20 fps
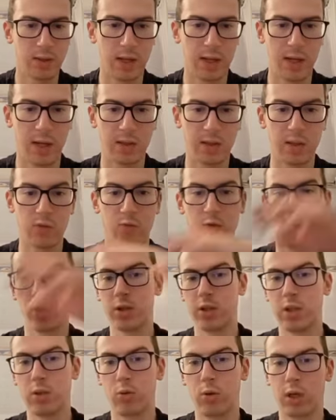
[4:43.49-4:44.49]
And if you are
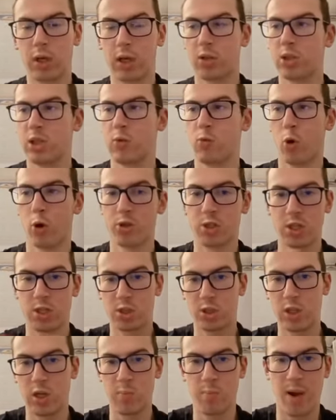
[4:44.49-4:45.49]
new, you can rewatch the
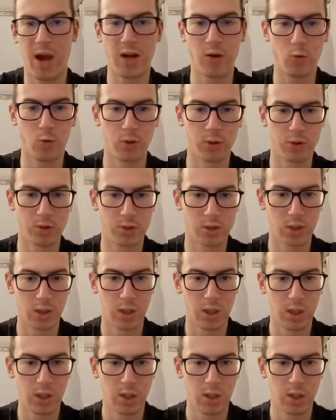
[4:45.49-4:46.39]
stream backwards,